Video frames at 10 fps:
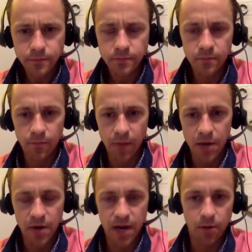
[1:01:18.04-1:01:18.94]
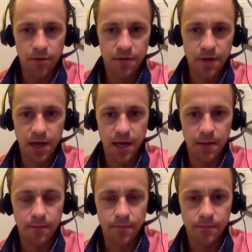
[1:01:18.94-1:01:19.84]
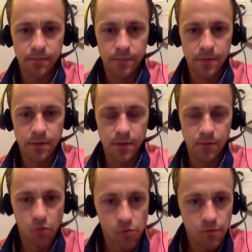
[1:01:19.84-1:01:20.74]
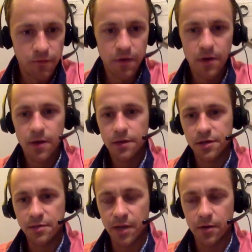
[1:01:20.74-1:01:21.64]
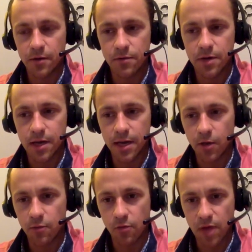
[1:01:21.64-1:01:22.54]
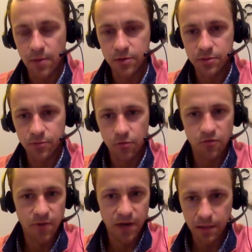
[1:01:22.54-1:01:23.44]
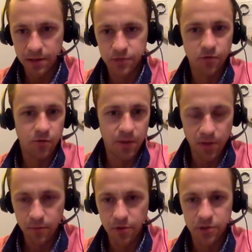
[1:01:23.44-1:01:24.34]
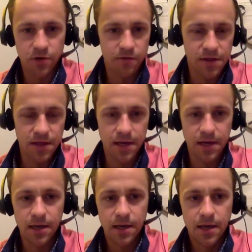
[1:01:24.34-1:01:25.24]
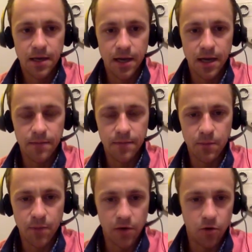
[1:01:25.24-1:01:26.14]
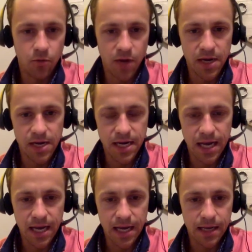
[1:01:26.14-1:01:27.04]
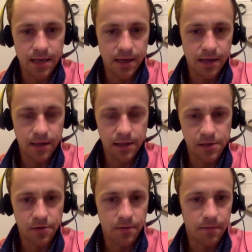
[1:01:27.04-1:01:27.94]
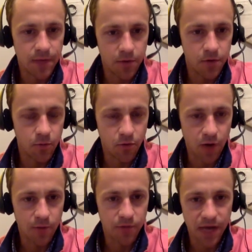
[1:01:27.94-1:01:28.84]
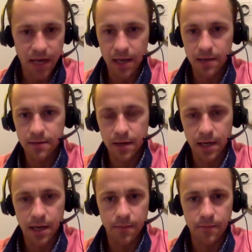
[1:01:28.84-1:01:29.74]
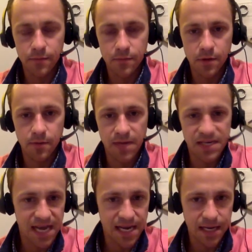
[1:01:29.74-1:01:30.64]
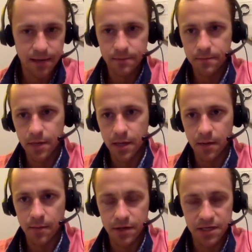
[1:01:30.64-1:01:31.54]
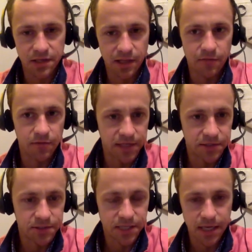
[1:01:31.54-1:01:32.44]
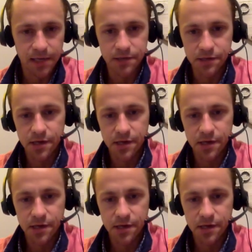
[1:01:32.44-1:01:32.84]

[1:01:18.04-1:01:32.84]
my own health um, improve, seeing my own uh, health parameters improve, my cholesterol, my blood pressure, everything um, get better by eating a uh, cleaner, healthier primal diet, um, maintaining um, a decent level of exercise,